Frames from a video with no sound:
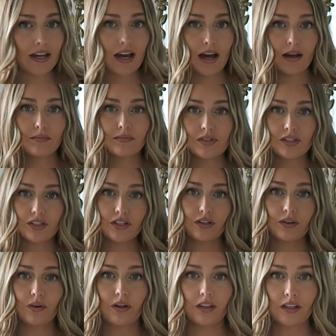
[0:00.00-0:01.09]
it comes
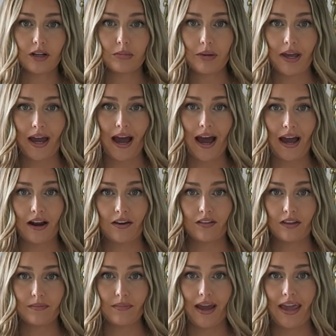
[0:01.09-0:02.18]
to a little bit higher
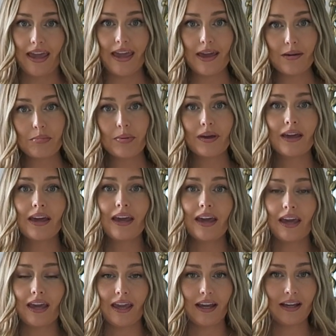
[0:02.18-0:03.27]
than my hip,
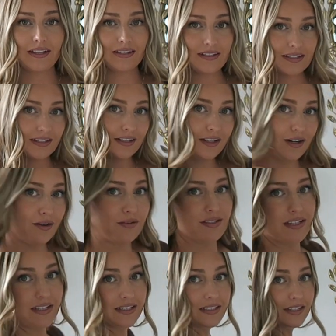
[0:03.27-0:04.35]
and you know, it's
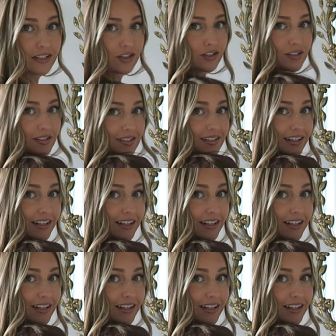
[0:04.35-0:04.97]
easy to just